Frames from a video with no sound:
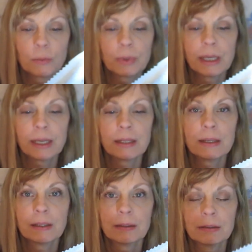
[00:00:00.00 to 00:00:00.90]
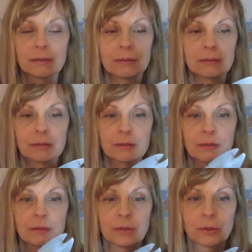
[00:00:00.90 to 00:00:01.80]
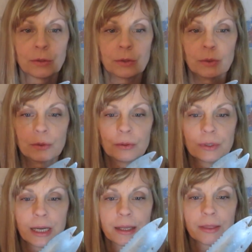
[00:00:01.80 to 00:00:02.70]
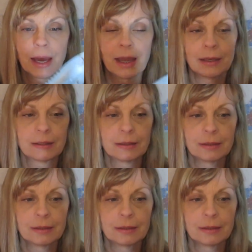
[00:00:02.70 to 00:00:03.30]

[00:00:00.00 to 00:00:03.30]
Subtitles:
blade through like that,